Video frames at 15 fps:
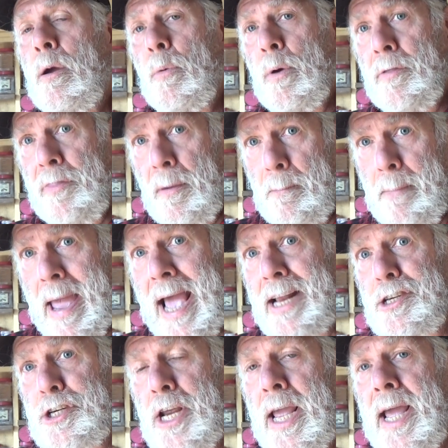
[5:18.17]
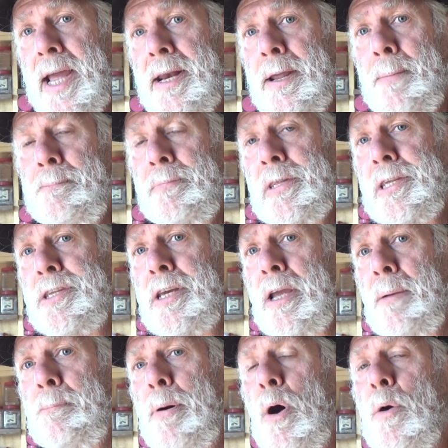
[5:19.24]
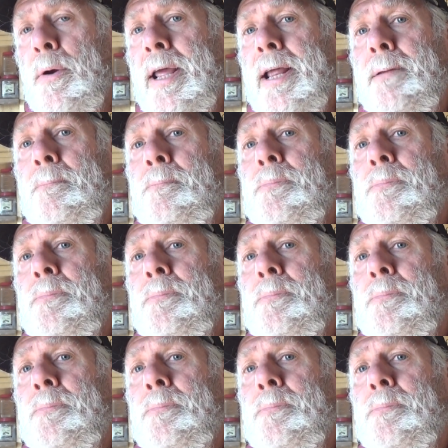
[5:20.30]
with the match head as a component